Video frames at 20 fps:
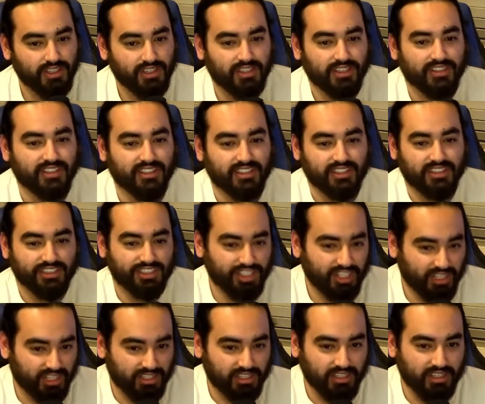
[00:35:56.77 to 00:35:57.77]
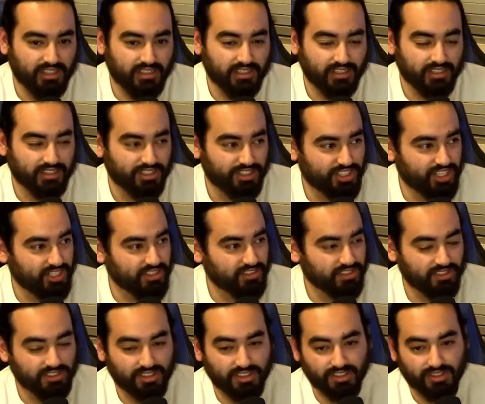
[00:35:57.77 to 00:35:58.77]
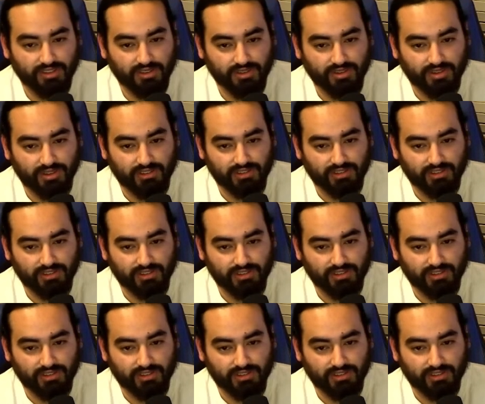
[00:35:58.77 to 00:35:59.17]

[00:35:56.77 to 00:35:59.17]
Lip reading: The chants continue throughout